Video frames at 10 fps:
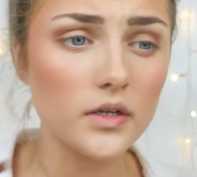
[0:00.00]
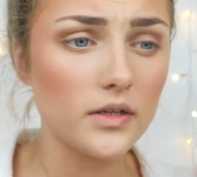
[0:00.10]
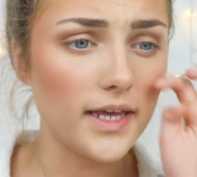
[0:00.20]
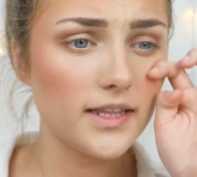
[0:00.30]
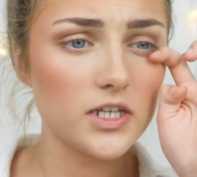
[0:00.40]

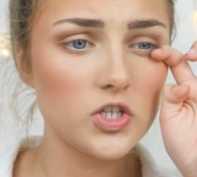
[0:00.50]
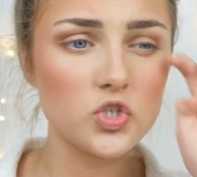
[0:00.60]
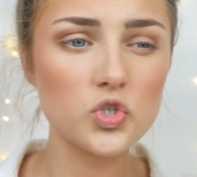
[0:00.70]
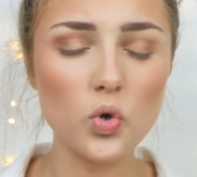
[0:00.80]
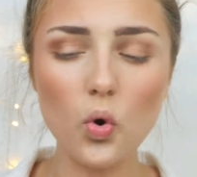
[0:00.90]
Like, they're
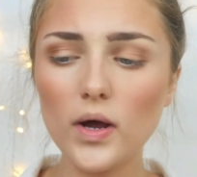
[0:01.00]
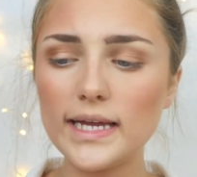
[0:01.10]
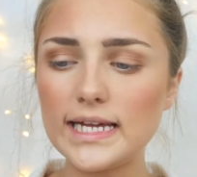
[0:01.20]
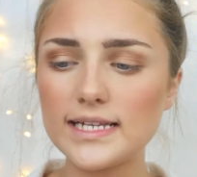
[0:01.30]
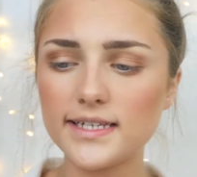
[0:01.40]
so
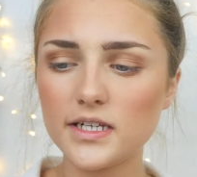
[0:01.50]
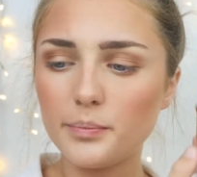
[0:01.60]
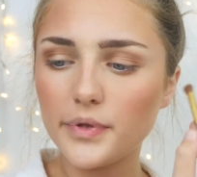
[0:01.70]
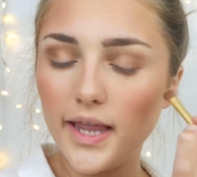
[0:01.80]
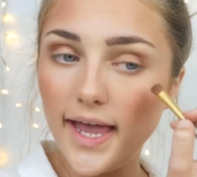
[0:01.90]
easy to
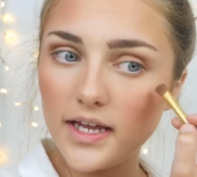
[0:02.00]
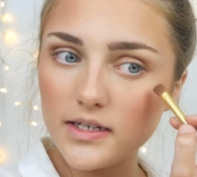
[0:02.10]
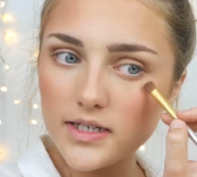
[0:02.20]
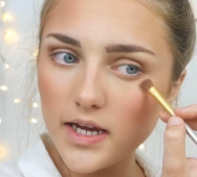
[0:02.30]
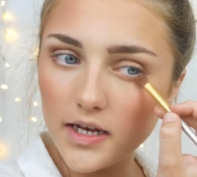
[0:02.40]

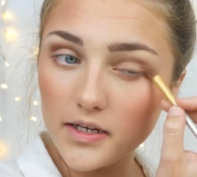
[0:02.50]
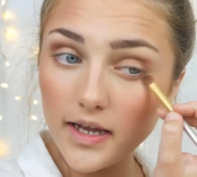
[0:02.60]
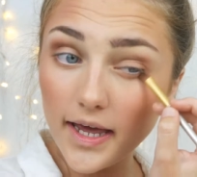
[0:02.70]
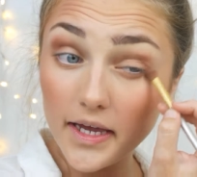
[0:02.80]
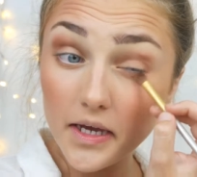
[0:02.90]
blend and
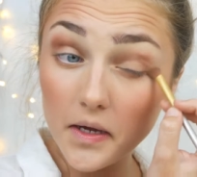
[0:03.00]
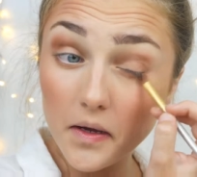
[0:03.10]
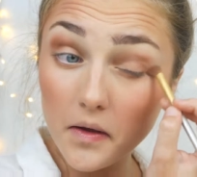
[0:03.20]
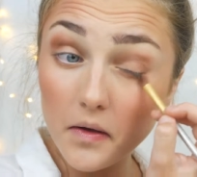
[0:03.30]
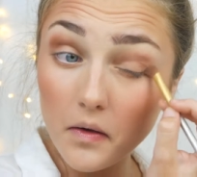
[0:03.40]
like,
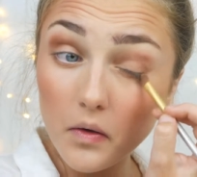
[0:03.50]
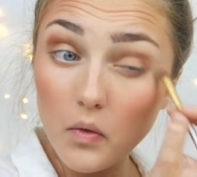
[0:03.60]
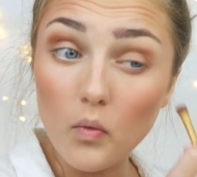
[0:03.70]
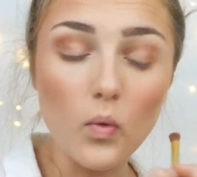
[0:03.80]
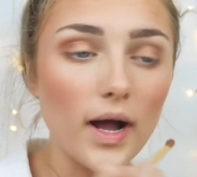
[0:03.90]

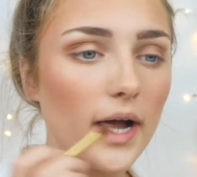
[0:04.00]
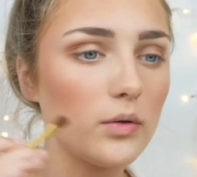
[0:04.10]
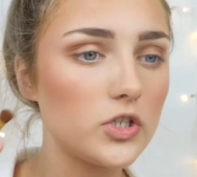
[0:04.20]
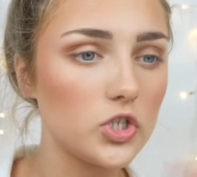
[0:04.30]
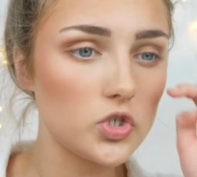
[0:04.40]

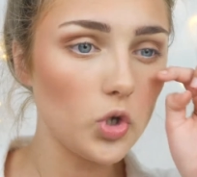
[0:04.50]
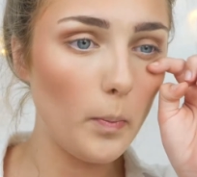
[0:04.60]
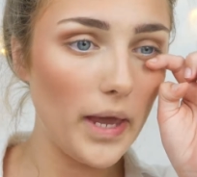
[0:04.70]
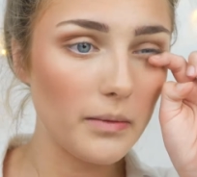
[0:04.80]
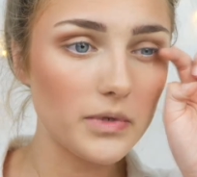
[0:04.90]
wow, they're just so
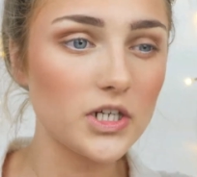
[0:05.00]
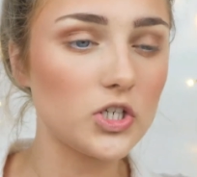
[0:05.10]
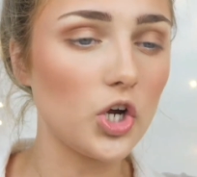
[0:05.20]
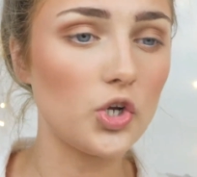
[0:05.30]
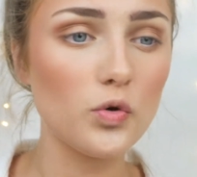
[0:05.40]

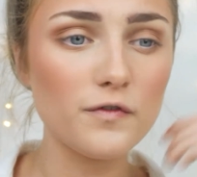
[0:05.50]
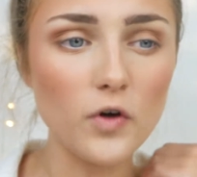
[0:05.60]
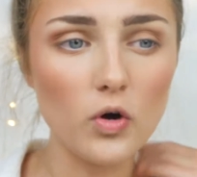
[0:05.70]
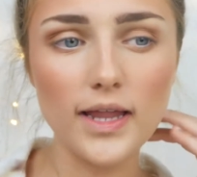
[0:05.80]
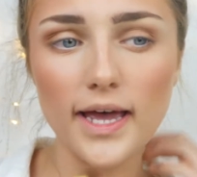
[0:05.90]
pigmented, got no
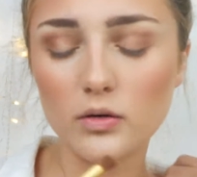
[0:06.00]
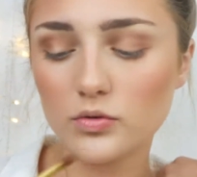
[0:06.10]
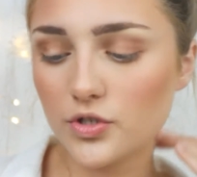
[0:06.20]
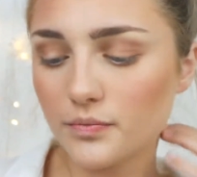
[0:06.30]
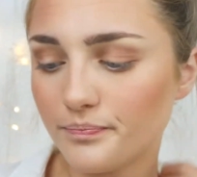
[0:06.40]

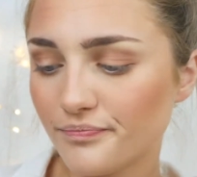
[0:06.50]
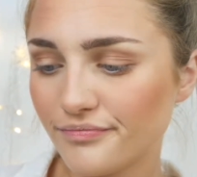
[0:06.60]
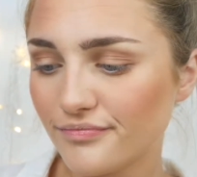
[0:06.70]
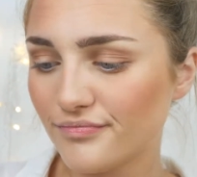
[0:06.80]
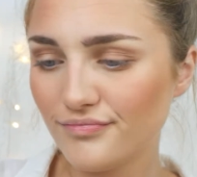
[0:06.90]
fallout.
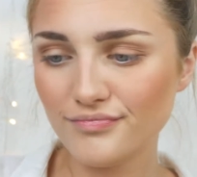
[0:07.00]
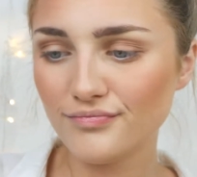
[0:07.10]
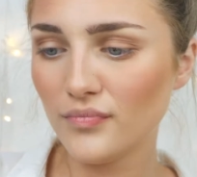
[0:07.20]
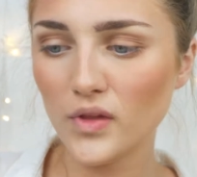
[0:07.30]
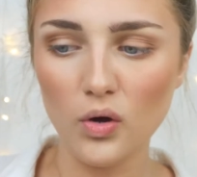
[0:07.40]

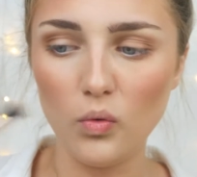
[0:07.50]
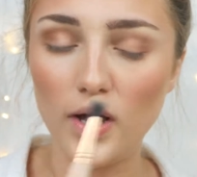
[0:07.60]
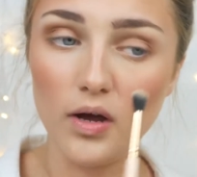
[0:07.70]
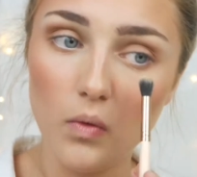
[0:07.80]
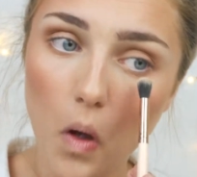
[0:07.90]

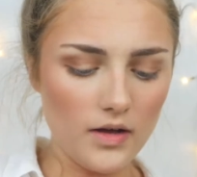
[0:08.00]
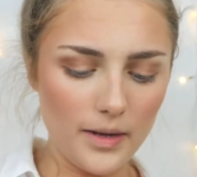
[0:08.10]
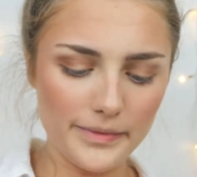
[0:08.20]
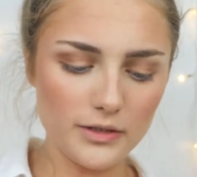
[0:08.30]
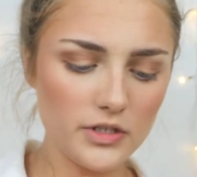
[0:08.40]
Wow.
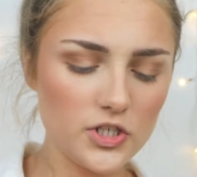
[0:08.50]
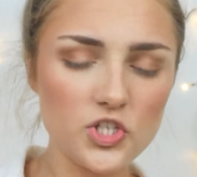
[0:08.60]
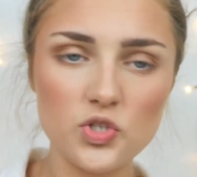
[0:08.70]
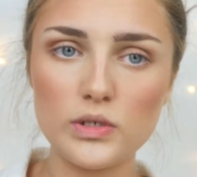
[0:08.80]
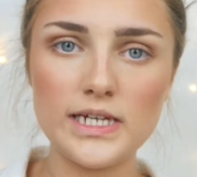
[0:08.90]
I'm literally
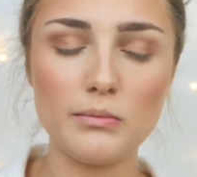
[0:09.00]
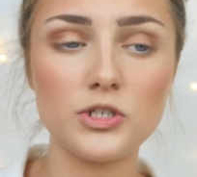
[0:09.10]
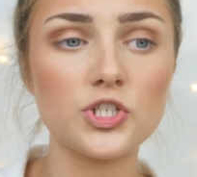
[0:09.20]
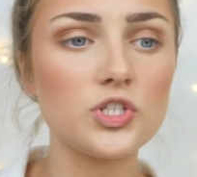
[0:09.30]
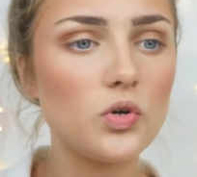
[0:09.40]
just so
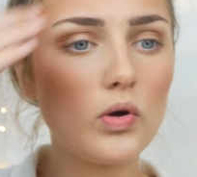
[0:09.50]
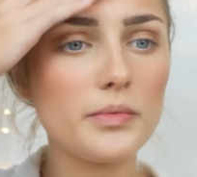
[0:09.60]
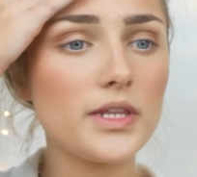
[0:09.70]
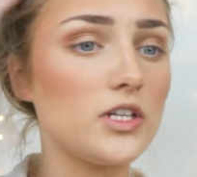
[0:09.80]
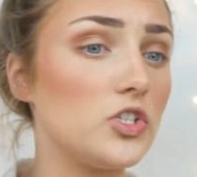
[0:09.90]
tempted just to go in
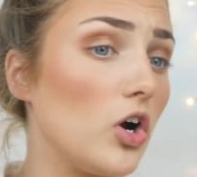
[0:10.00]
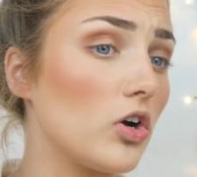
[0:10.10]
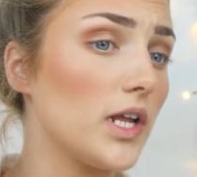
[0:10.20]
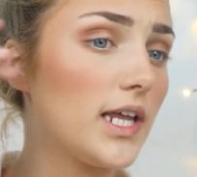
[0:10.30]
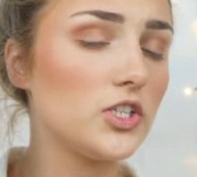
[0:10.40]
with that
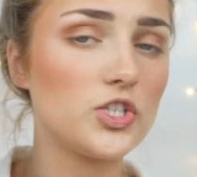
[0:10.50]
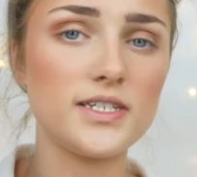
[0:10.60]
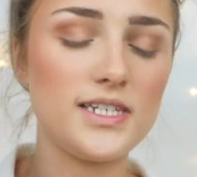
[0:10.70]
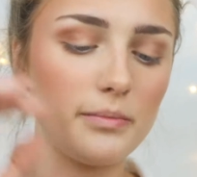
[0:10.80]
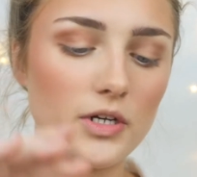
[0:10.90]
dark colour and
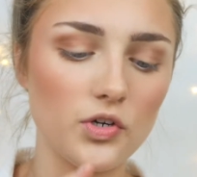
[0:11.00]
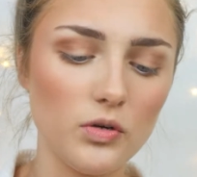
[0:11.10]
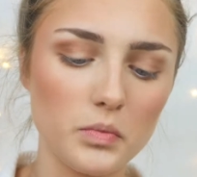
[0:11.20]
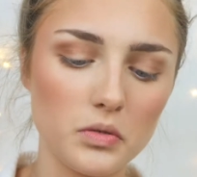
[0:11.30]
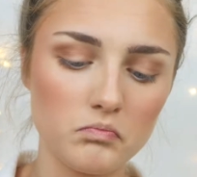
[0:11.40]
just deepen it
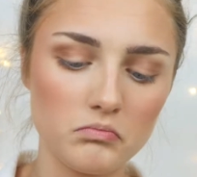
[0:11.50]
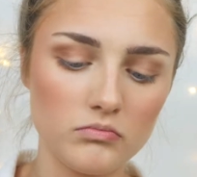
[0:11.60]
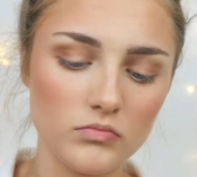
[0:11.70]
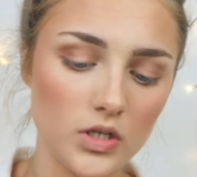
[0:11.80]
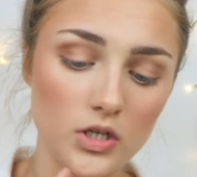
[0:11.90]
up.
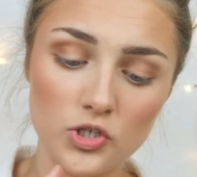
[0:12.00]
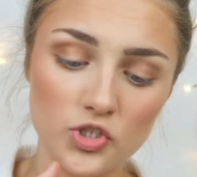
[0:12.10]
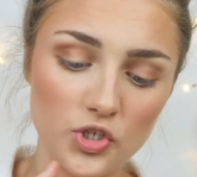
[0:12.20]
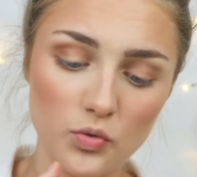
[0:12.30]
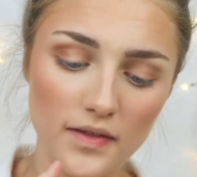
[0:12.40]

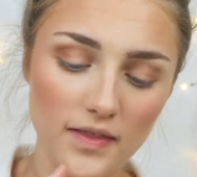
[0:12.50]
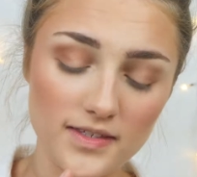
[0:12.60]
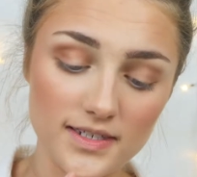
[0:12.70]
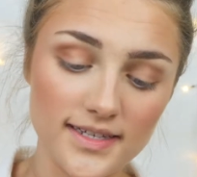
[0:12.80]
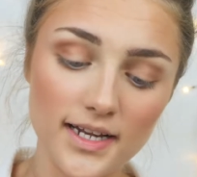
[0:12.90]
So you know what,
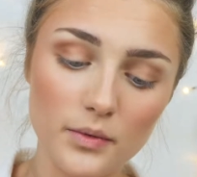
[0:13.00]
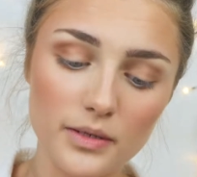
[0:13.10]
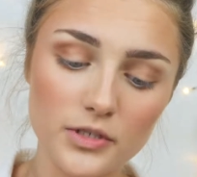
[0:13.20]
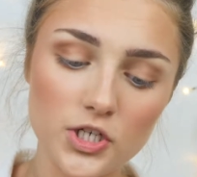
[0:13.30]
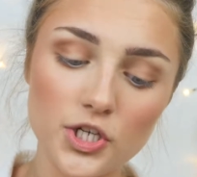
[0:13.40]
that's exactly what
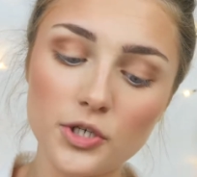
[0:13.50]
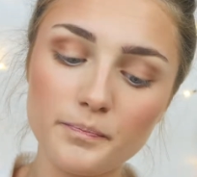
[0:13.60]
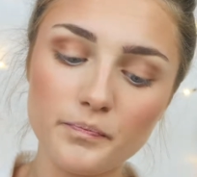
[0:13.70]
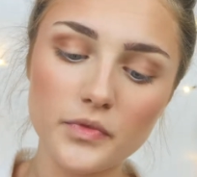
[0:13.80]
I'm going to do.